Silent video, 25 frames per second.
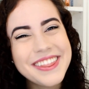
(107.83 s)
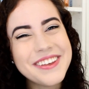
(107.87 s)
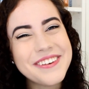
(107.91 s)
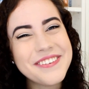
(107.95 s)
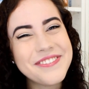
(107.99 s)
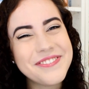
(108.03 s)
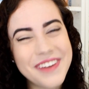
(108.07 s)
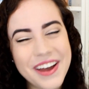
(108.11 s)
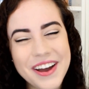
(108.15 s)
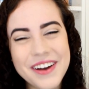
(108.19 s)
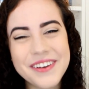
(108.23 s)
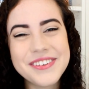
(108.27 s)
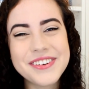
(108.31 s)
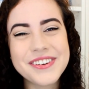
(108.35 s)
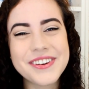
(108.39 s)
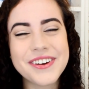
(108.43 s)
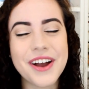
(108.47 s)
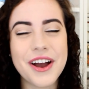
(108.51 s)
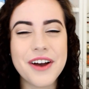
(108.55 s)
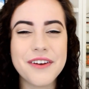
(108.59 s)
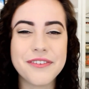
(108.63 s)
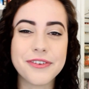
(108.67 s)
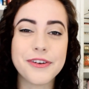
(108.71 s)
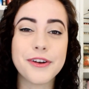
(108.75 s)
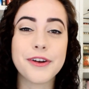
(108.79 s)
the founder
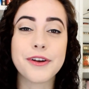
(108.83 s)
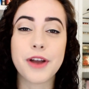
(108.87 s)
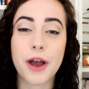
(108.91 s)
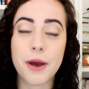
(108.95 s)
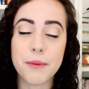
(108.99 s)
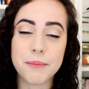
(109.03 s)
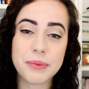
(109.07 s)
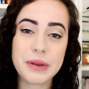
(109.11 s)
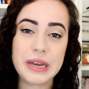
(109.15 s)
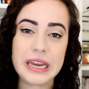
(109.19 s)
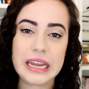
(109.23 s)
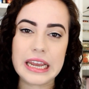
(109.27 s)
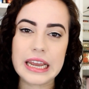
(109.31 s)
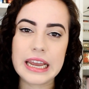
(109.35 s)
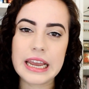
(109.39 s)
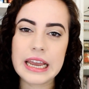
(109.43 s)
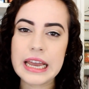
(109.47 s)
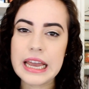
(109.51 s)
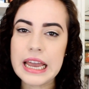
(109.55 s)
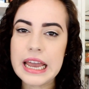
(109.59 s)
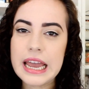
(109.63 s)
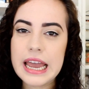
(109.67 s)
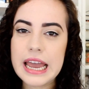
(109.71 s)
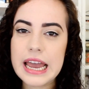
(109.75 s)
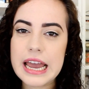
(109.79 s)
of her
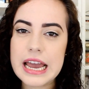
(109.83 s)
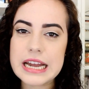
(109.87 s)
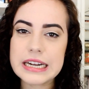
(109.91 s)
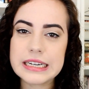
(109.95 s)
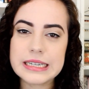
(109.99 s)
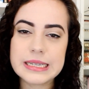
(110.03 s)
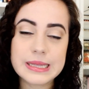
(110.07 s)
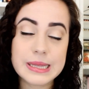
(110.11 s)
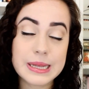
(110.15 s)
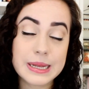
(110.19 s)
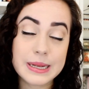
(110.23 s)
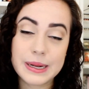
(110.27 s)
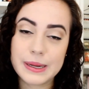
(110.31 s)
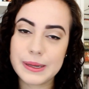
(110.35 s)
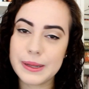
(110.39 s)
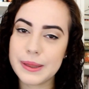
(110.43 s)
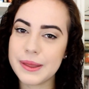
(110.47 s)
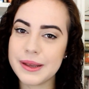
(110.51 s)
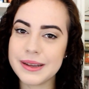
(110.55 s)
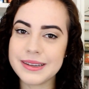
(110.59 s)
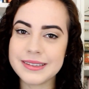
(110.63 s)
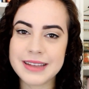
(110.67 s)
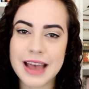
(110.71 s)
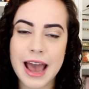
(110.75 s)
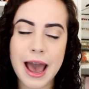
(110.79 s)
company, and then
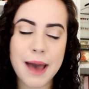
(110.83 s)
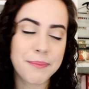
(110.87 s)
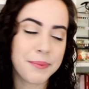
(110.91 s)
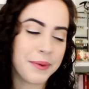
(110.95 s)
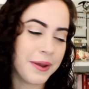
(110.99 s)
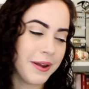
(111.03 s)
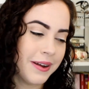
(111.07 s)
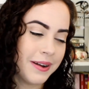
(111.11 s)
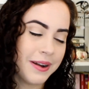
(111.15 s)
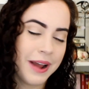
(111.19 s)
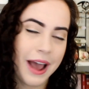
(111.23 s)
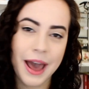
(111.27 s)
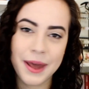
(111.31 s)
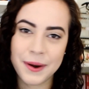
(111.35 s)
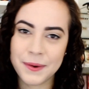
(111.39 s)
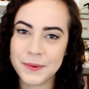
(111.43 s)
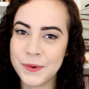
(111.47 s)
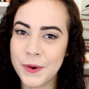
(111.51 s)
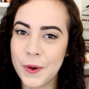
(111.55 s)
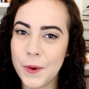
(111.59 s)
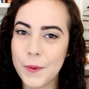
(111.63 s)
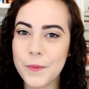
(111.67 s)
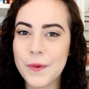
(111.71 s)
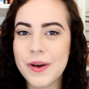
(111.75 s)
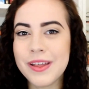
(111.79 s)
things happen. I don't
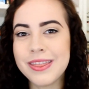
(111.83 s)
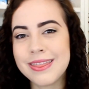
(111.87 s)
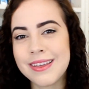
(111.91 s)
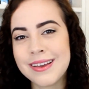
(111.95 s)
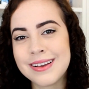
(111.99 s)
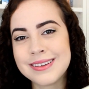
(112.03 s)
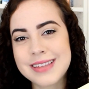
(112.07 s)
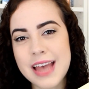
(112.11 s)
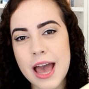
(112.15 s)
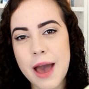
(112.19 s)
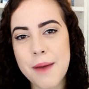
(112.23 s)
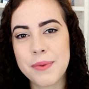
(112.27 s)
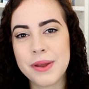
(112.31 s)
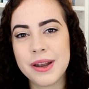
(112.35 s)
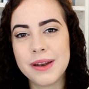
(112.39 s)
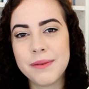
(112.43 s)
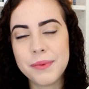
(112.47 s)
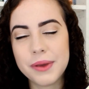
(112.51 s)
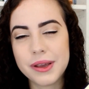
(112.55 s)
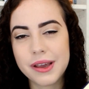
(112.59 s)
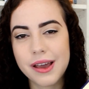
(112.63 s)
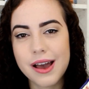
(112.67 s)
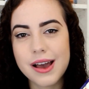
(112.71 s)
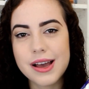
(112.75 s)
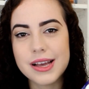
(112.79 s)
know what things happen,
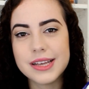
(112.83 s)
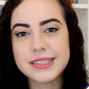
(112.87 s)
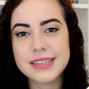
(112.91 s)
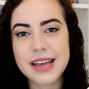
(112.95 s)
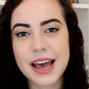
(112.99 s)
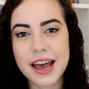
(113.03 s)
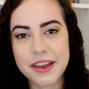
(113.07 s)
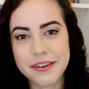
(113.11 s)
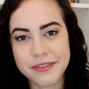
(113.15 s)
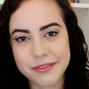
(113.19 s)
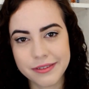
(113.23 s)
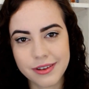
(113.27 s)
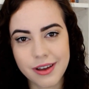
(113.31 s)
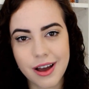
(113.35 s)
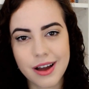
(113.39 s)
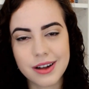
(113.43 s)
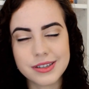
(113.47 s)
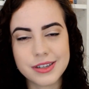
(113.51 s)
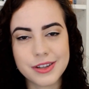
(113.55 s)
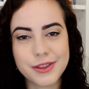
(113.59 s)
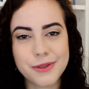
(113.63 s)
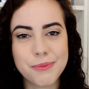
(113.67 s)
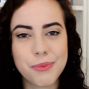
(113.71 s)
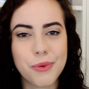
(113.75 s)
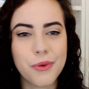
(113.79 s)
because I got
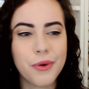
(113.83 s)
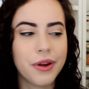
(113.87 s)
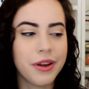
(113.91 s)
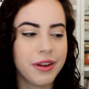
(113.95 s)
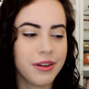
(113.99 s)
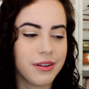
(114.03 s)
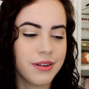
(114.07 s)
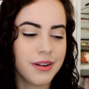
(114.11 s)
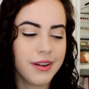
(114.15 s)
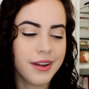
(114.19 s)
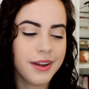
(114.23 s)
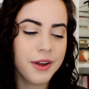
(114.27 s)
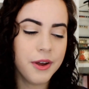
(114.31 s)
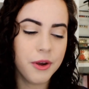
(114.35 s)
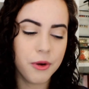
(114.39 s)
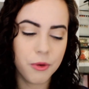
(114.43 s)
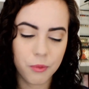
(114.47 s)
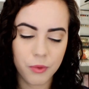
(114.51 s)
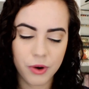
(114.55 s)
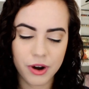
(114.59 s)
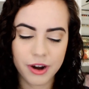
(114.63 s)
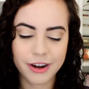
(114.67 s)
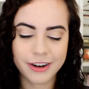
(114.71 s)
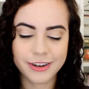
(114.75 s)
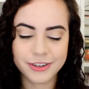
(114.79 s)
to the point
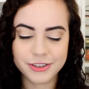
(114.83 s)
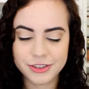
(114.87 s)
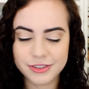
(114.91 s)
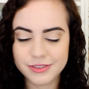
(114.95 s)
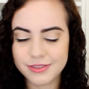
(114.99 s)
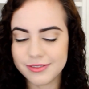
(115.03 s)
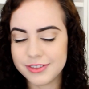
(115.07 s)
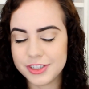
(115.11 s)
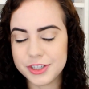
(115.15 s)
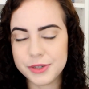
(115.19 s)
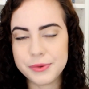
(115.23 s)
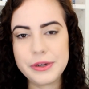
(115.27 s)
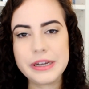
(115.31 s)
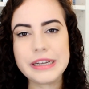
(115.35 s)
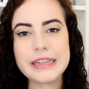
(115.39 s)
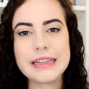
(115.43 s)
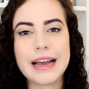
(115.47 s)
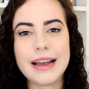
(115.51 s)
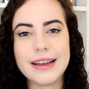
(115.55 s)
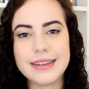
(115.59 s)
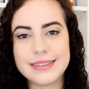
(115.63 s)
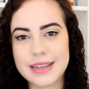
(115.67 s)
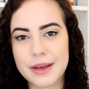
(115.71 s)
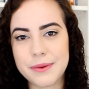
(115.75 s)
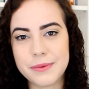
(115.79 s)
where she
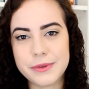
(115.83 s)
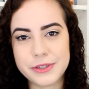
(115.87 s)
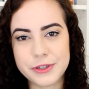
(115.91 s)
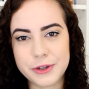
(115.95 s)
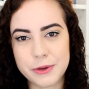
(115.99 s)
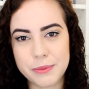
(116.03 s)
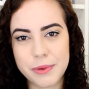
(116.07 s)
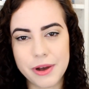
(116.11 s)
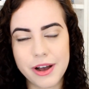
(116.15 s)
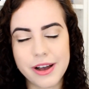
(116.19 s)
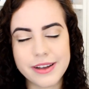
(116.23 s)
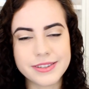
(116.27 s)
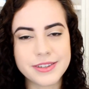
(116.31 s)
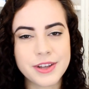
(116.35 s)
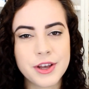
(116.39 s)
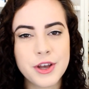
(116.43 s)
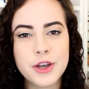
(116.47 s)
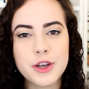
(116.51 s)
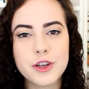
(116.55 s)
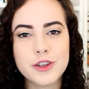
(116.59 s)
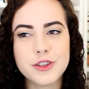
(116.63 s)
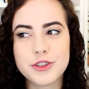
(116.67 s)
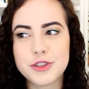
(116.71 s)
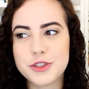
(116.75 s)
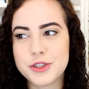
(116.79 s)
realized that was her boss.
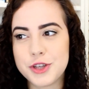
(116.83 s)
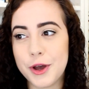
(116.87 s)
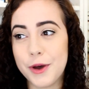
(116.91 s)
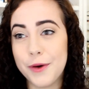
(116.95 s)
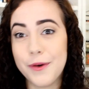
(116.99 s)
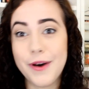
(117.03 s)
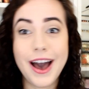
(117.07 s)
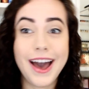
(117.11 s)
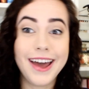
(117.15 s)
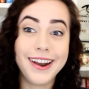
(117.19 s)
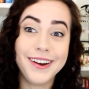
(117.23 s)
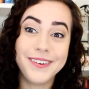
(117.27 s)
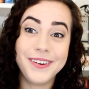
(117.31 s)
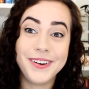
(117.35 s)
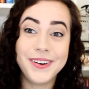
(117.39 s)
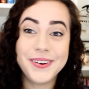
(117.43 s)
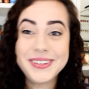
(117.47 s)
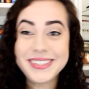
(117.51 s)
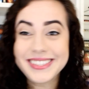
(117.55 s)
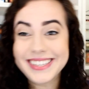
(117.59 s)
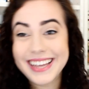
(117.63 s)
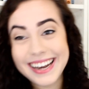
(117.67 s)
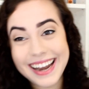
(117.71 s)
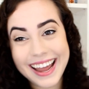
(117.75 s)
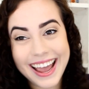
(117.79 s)
So I don't
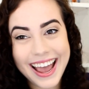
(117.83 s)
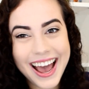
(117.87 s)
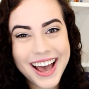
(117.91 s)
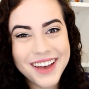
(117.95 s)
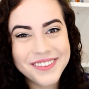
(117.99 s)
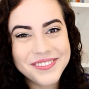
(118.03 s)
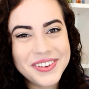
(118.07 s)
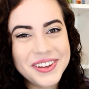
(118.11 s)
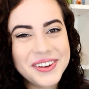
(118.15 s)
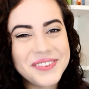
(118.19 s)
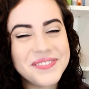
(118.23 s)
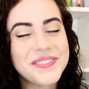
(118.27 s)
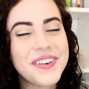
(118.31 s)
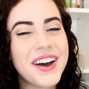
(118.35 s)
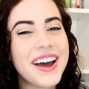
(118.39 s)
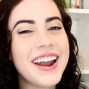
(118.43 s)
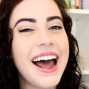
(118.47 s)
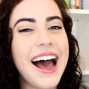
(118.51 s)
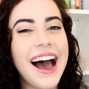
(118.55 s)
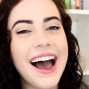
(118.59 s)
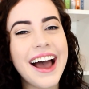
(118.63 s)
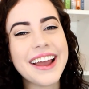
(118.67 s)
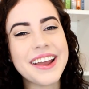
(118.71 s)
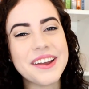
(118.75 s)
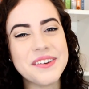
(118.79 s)
know what's gonna happen, but
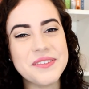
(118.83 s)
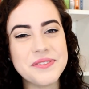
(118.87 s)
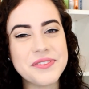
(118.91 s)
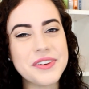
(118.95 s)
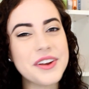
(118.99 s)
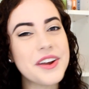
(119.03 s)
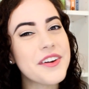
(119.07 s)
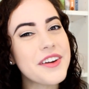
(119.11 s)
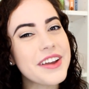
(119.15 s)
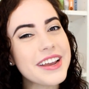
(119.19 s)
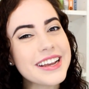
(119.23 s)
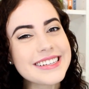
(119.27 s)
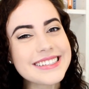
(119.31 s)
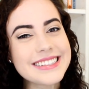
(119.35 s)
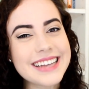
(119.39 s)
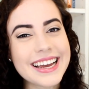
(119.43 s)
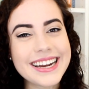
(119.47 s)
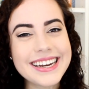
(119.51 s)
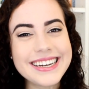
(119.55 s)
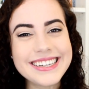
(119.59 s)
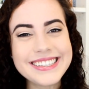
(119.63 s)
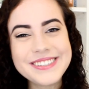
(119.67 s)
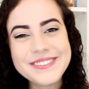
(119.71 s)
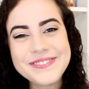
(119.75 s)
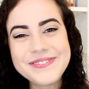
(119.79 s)
I am very
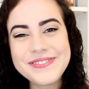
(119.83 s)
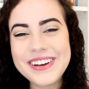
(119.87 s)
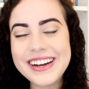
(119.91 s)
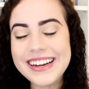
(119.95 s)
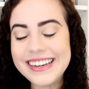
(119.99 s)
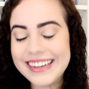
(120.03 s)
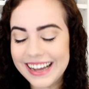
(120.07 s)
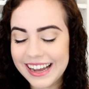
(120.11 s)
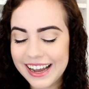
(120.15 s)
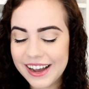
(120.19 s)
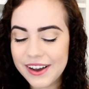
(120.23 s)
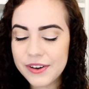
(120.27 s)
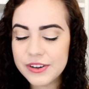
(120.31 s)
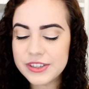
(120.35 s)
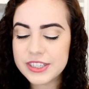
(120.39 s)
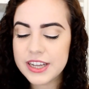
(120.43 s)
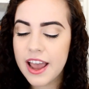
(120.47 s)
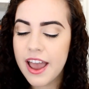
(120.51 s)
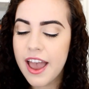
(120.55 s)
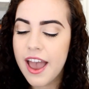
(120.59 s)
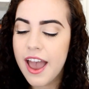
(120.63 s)
excited to find out.